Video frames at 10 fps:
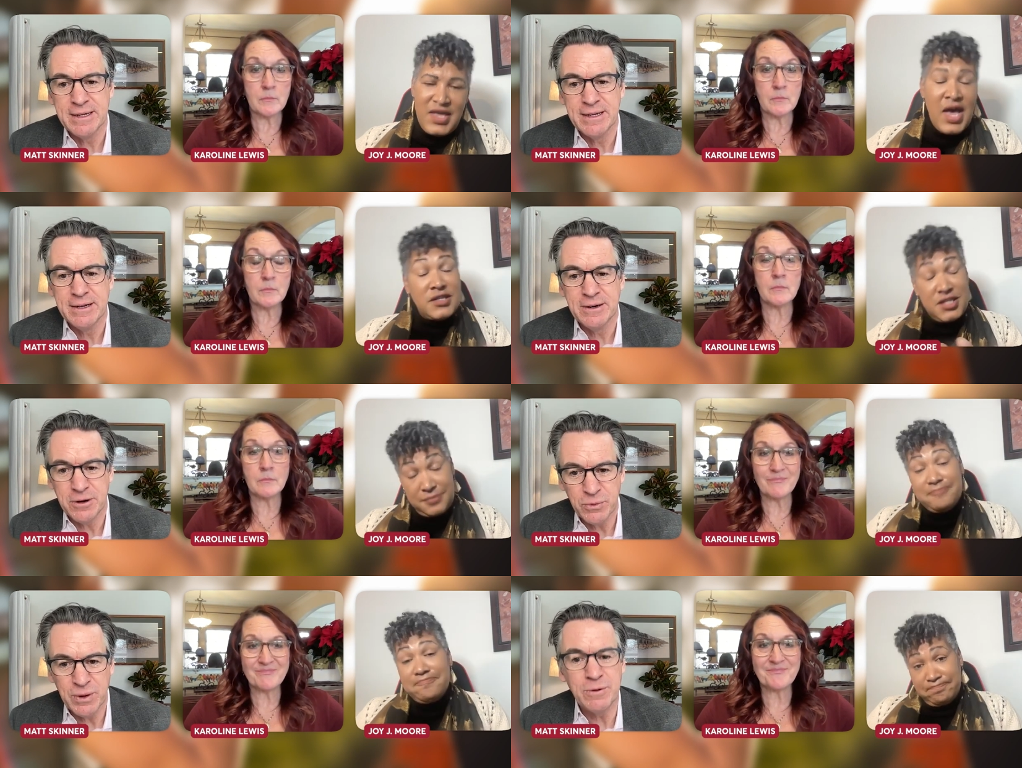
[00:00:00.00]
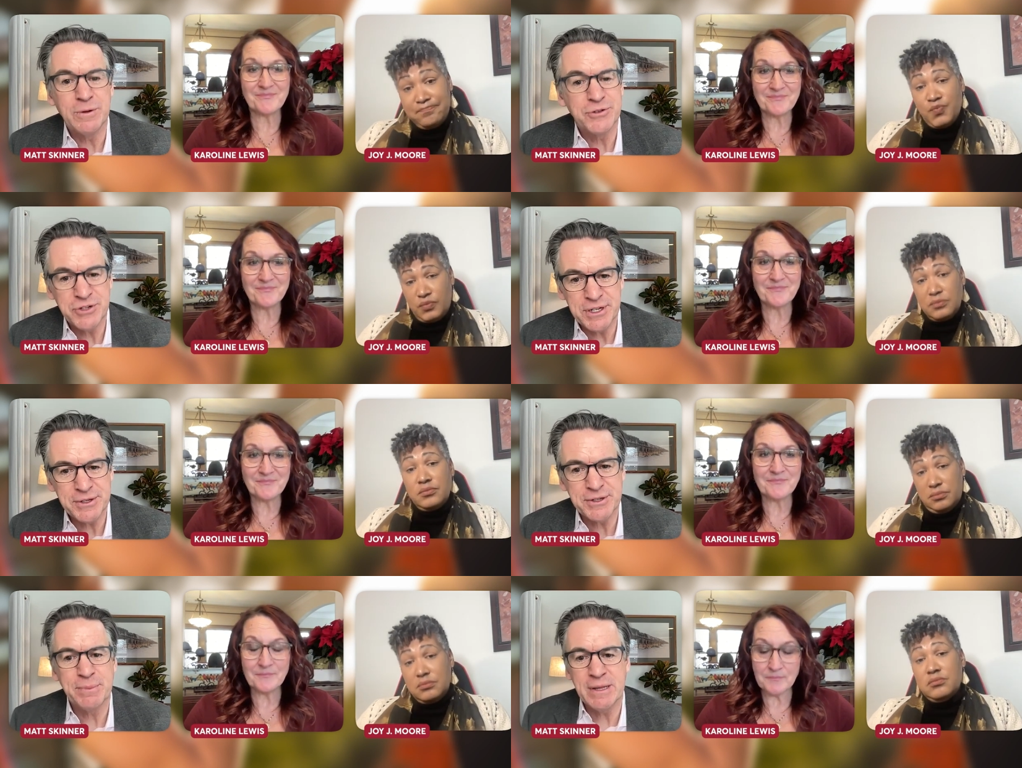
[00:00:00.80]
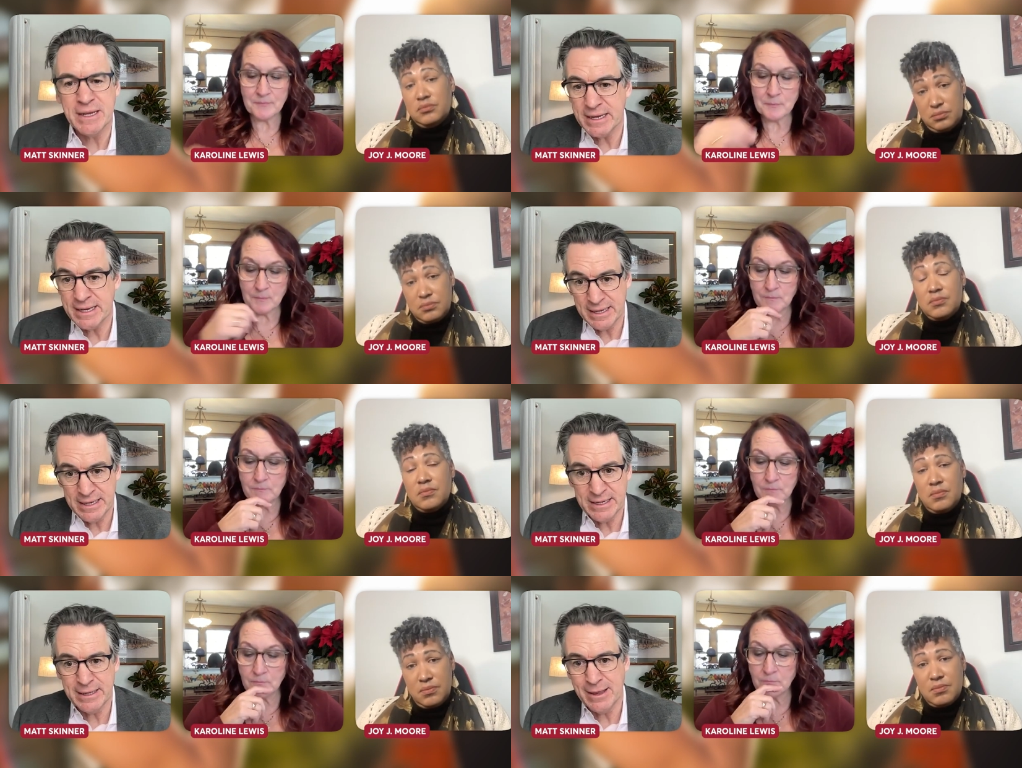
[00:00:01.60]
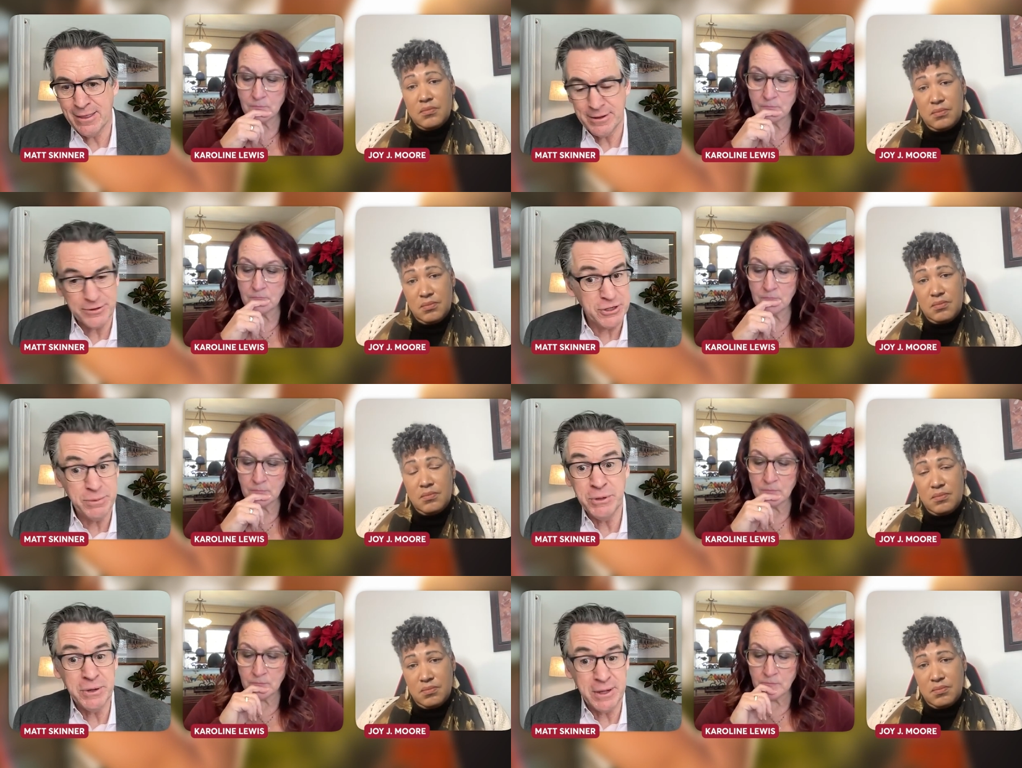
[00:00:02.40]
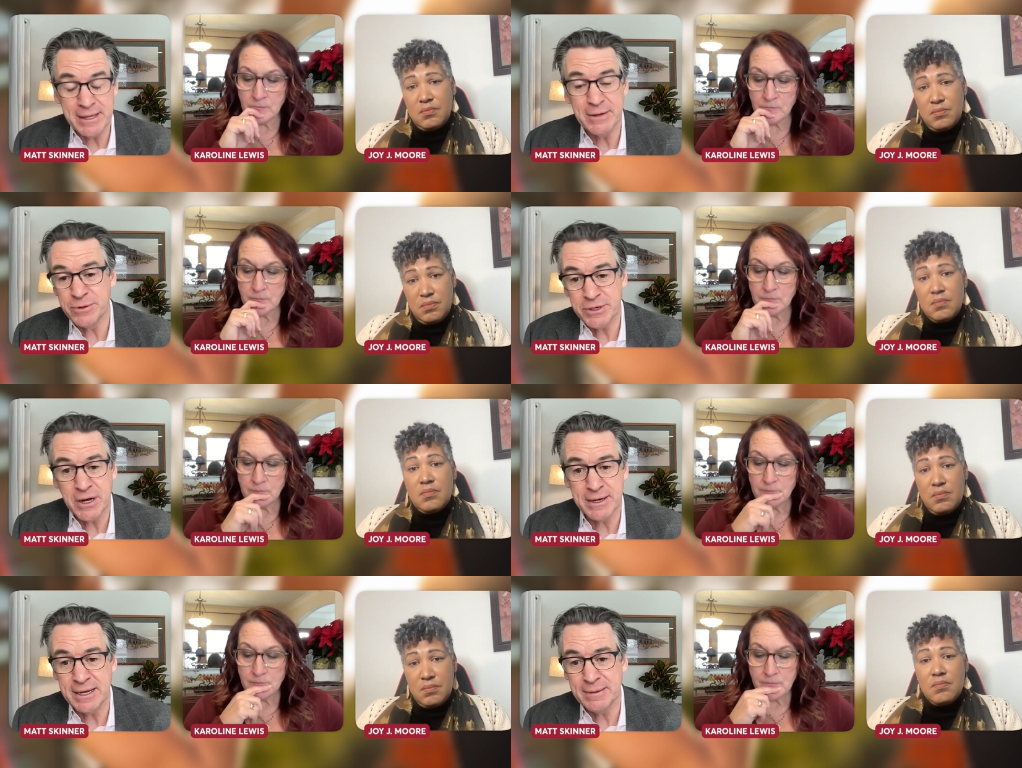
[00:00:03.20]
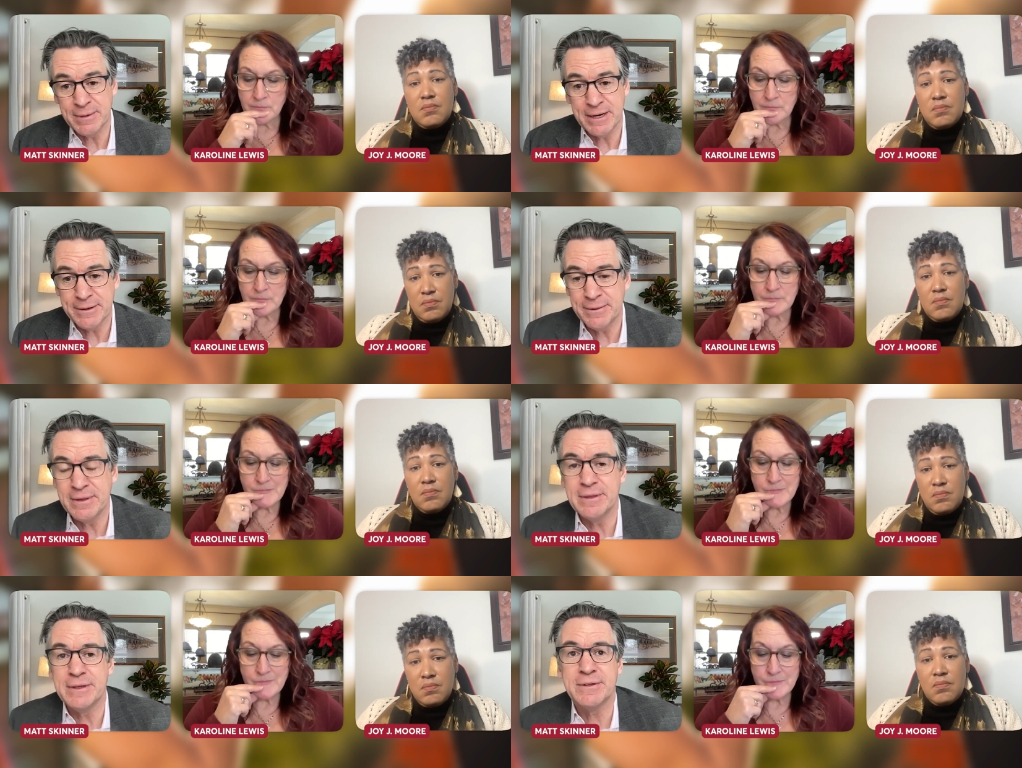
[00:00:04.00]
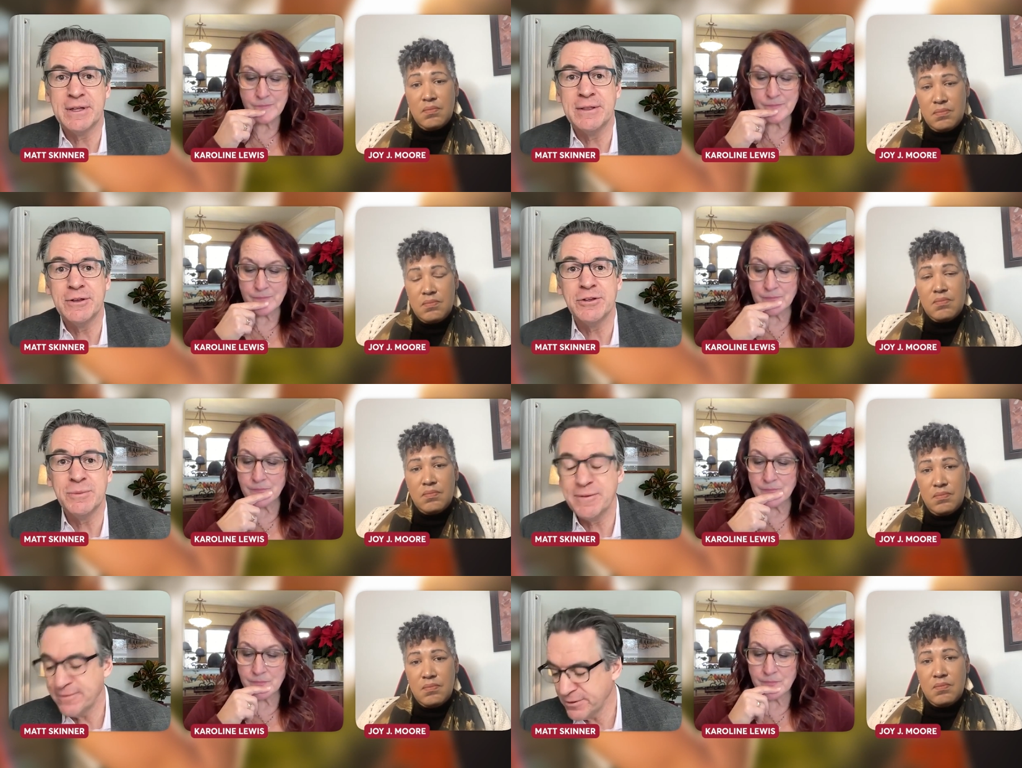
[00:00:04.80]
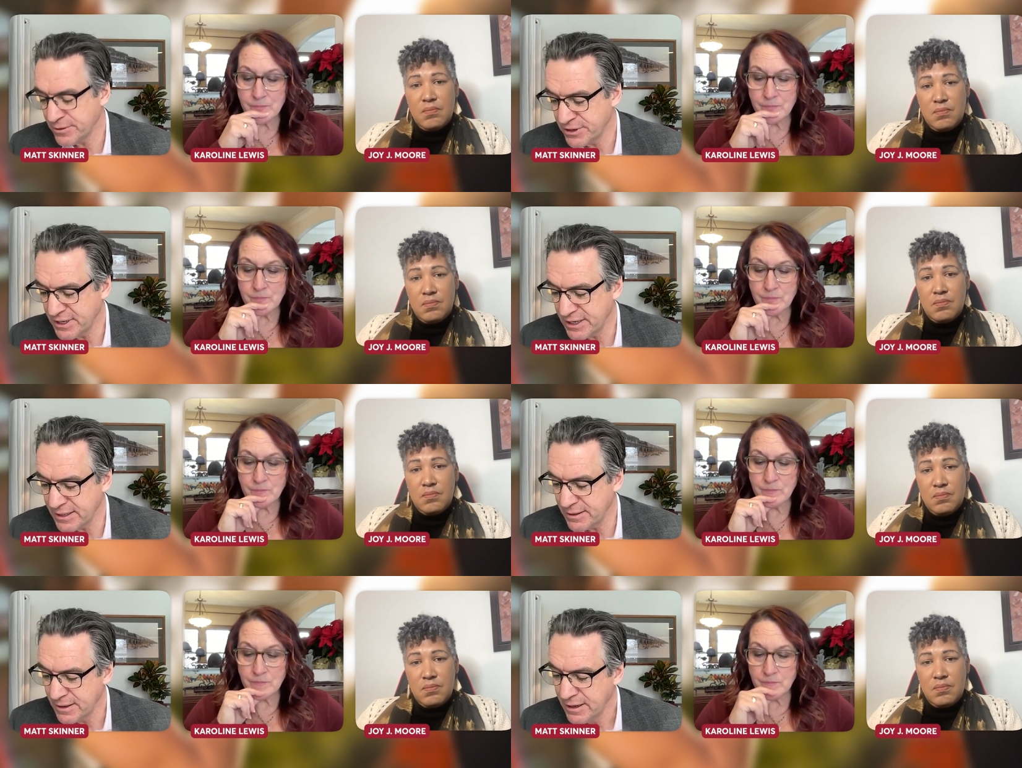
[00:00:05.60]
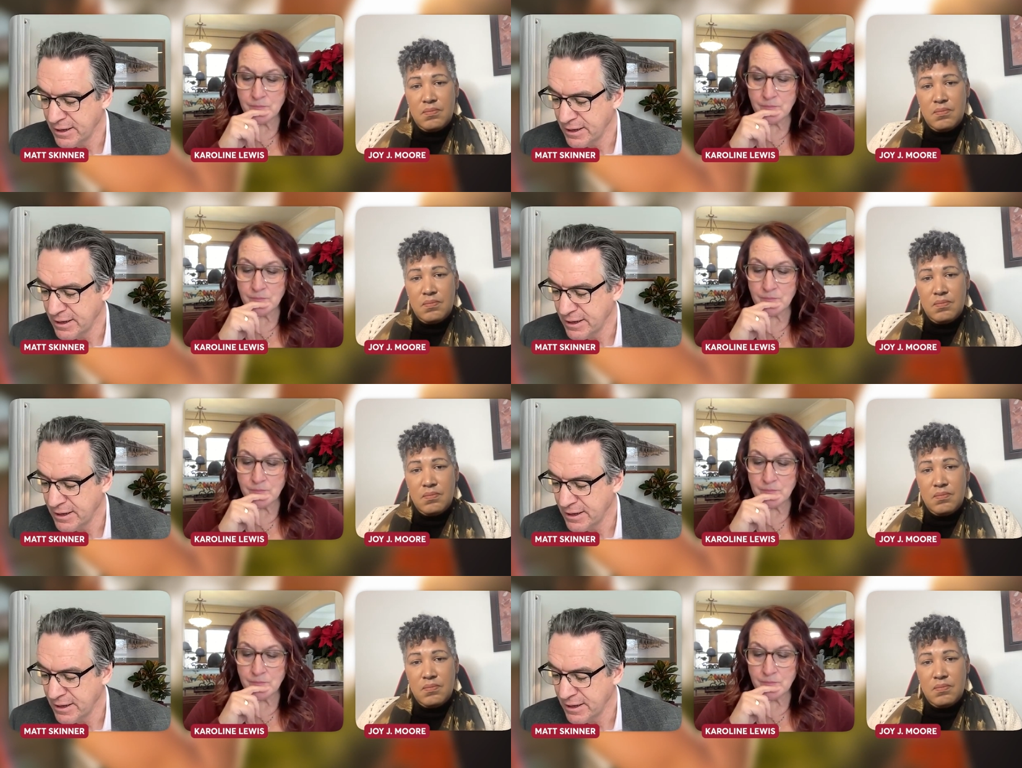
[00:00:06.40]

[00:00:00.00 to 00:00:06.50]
Speaker 1: Yes. Or what role does Jesus play in this community that we're talking about and this in this human flourishing? And